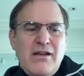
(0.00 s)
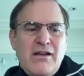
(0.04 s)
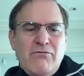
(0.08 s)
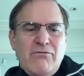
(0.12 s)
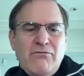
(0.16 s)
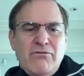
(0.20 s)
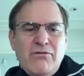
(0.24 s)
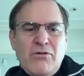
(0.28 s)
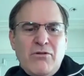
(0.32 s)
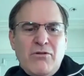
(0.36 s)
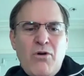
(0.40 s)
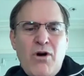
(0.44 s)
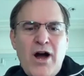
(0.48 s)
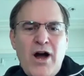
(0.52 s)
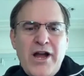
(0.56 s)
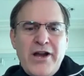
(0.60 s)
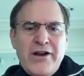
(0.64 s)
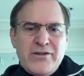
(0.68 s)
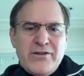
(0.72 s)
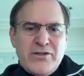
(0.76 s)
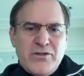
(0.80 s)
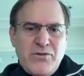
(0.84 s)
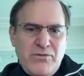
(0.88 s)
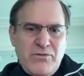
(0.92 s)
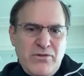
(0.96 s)

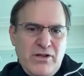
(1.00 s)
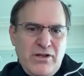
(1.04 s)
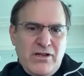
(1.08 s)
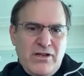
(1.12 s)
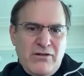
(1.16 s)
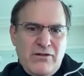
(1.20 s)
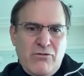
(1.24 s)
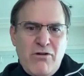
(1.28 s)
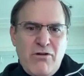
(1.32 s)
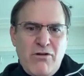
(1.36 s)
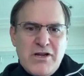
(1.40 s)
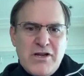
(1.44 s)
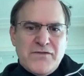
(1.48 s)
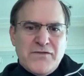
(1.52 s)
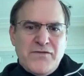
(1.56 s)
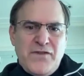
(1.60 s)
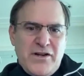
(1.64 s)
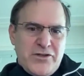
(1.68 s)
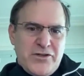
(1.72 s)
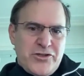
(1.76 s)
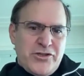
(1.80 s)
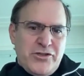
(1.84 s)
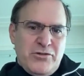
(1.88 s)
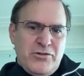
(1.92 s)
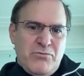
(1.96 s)
requires
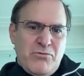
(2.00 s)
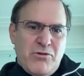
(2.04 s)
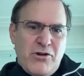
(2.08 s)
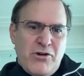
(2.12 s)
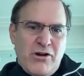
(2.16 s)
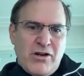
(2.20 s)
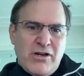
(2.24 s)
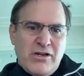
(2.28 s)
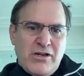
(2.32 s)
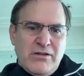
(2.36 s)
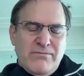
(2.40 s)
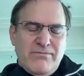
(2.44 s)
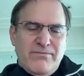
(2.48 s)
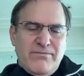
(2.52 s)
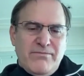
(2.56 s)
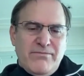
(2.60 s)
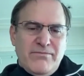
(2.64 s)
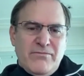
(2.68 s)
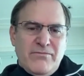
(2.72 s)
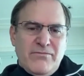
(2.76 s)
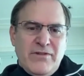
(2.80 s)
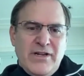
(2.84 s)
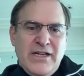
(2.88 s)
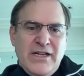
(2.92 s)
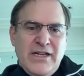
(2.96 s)
cross-functional work,
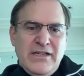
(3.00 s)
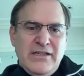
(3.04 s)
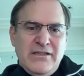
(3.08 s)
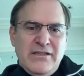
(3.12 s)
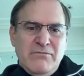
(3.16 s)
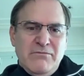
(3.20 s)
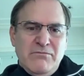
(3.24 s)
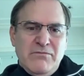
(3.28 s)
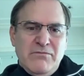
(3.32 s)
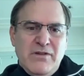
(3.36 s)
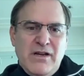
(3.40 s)
right?